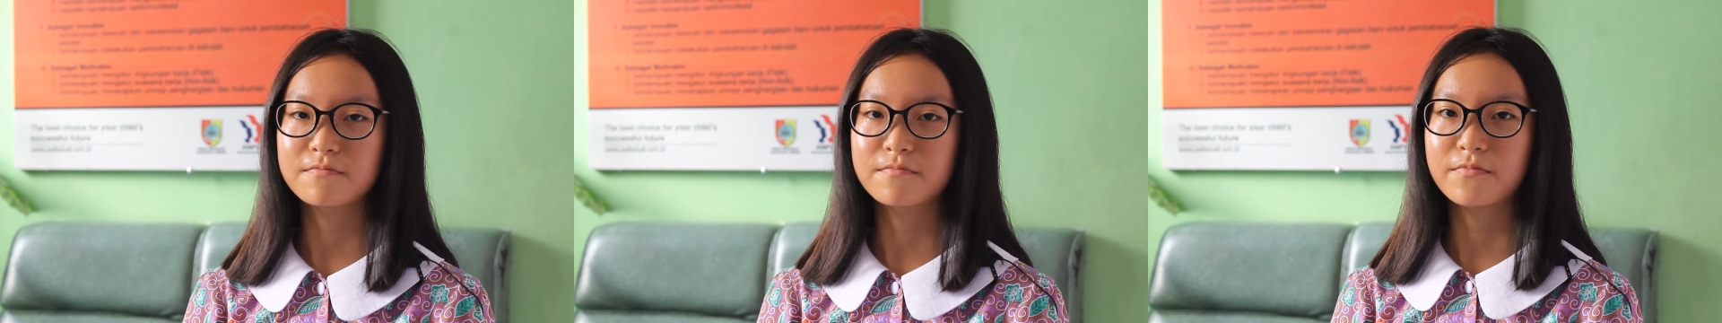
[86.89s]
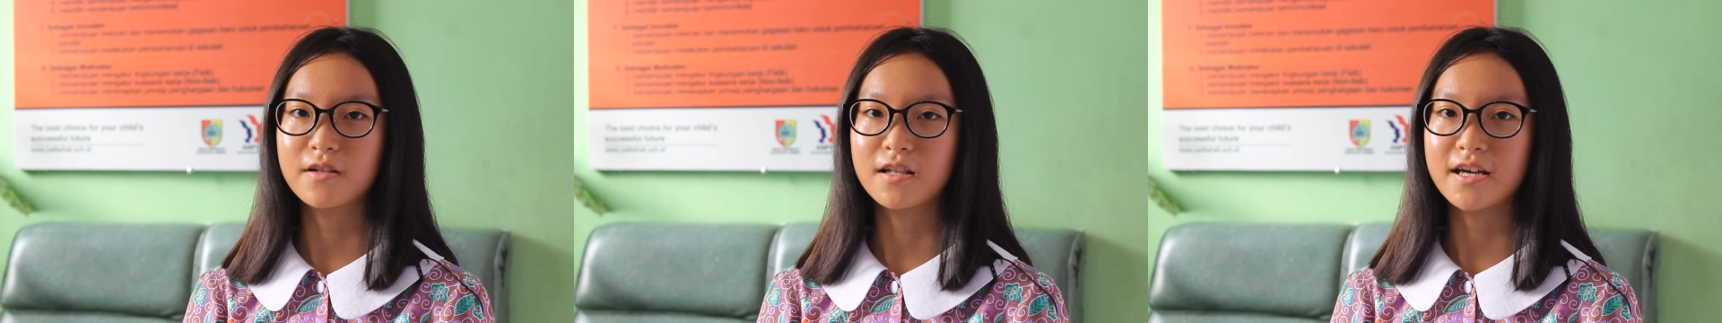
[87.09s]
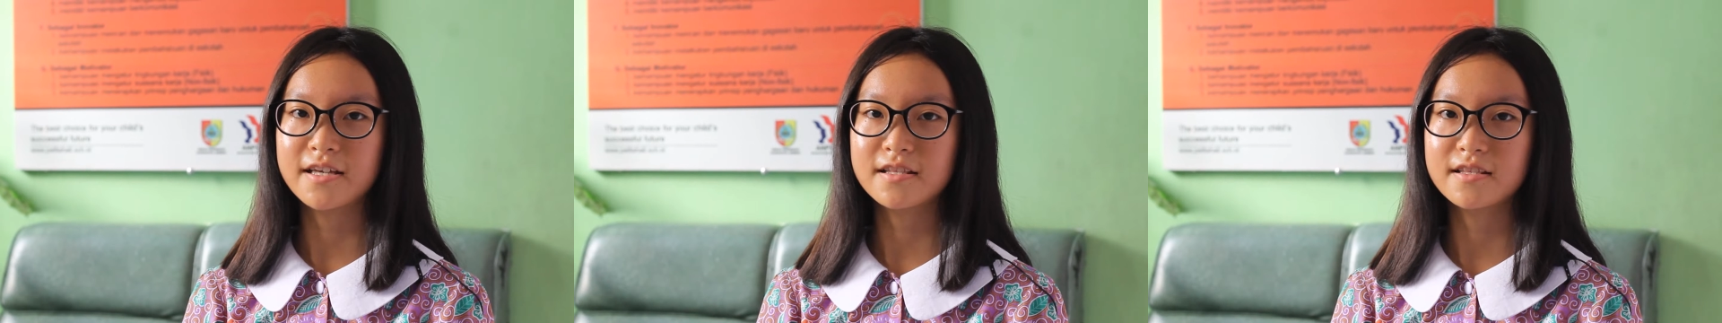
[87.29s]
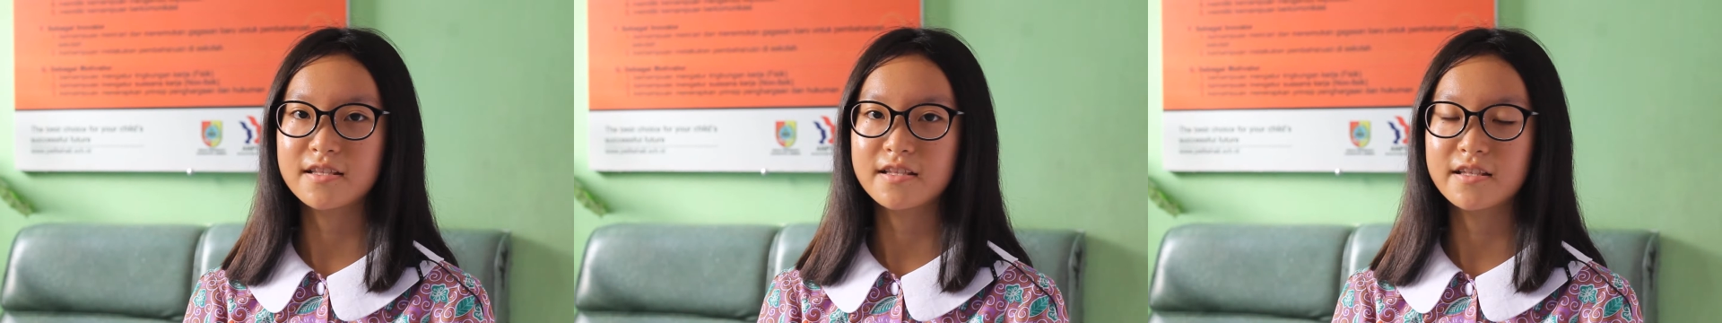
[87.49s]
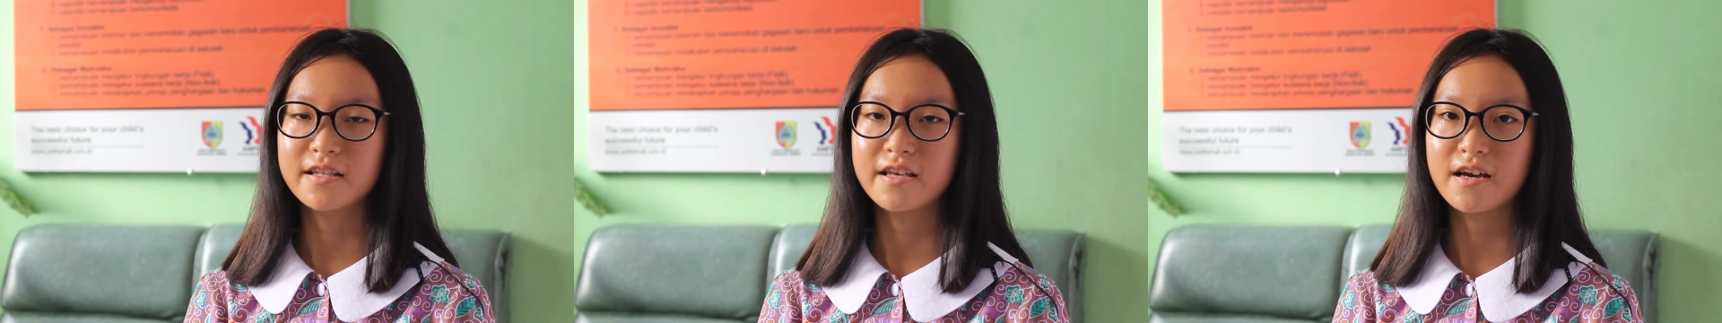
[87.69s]
polite,
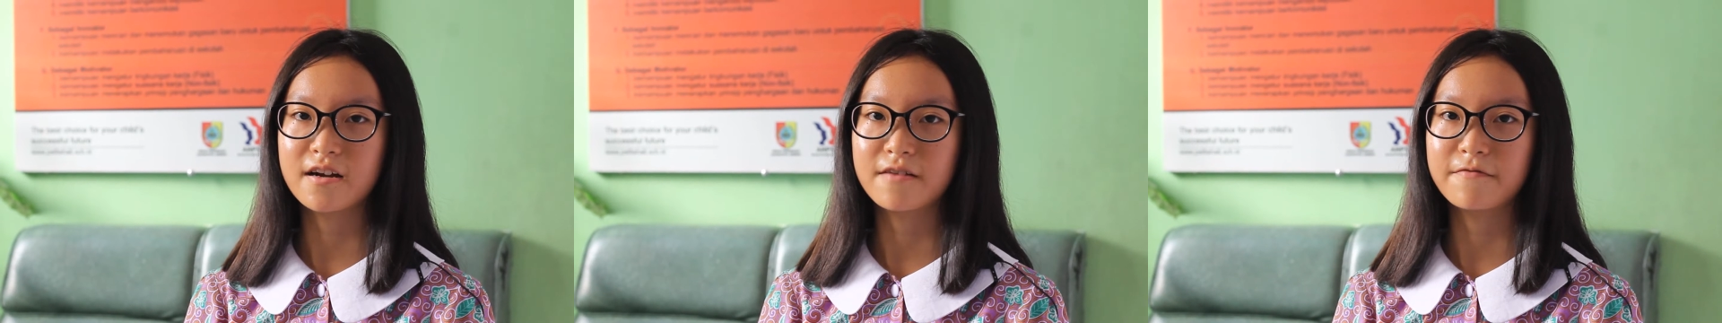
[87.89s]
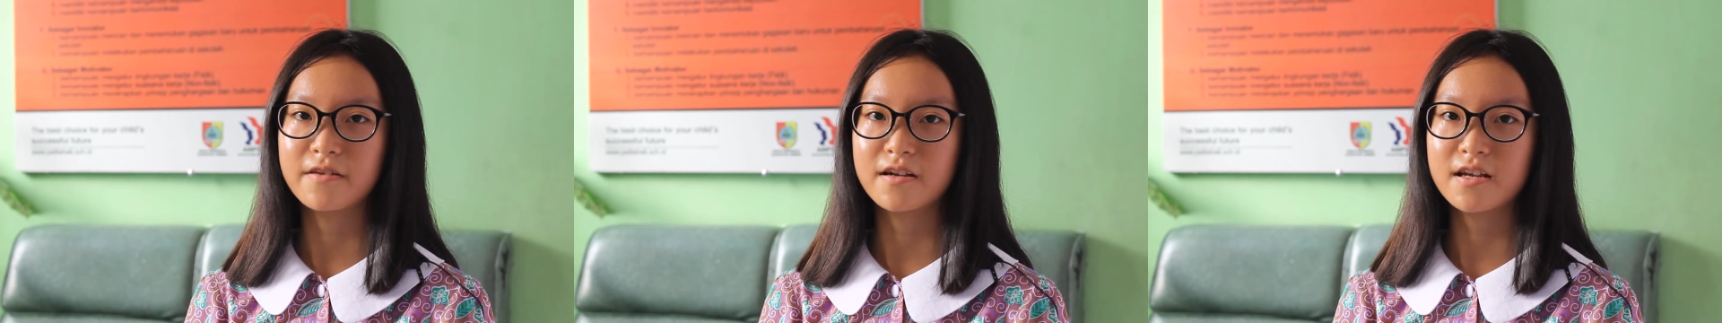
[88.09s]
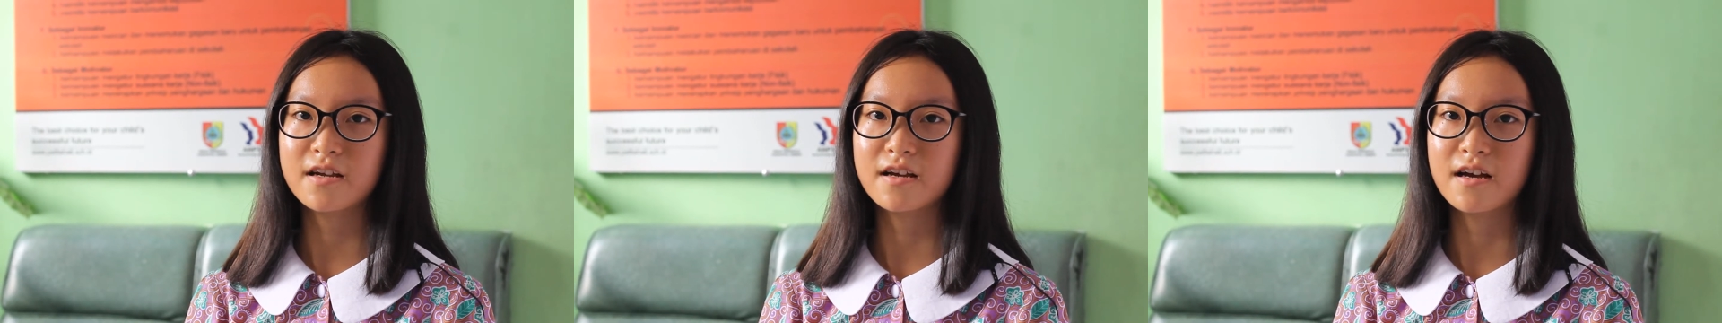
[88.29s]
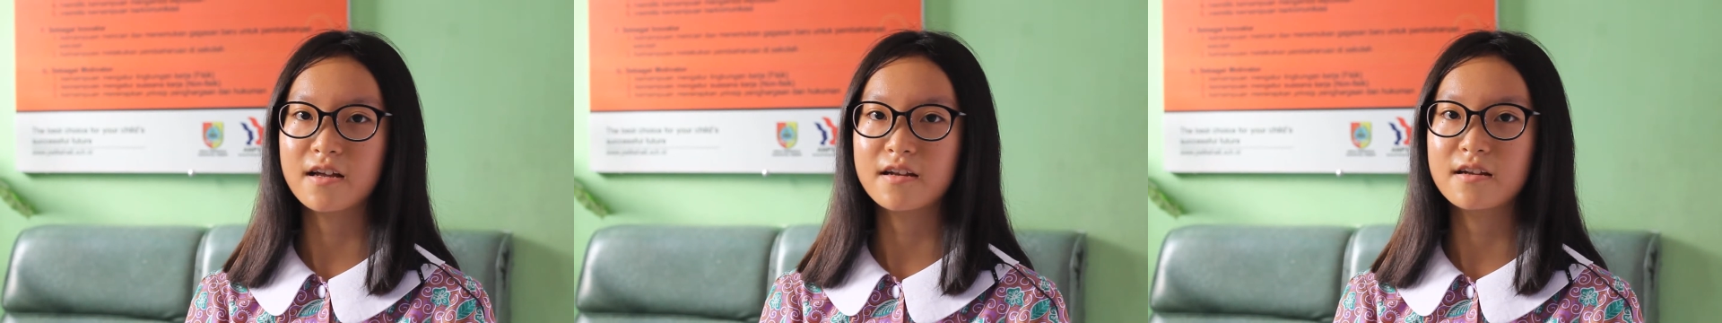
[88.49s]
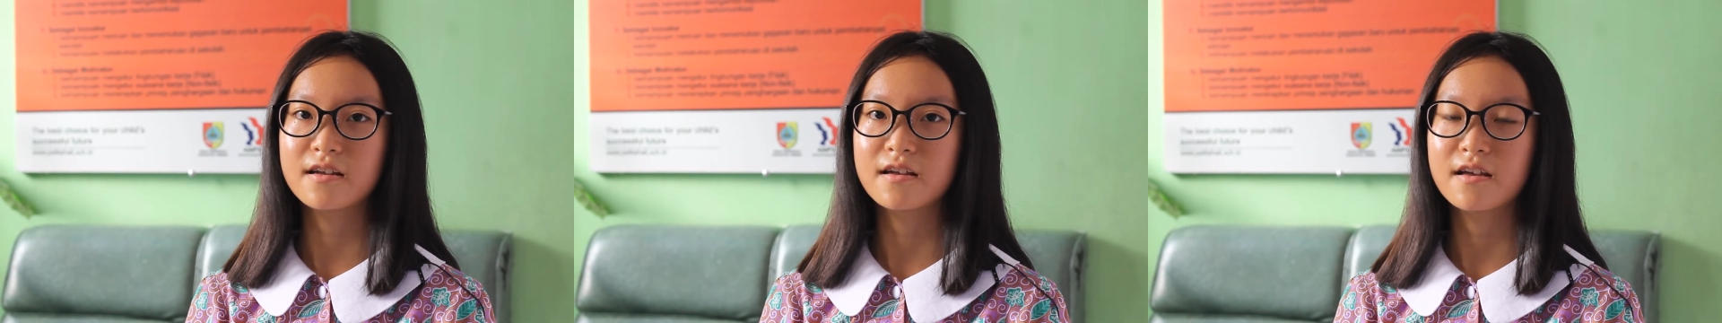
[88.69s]
they are very kind,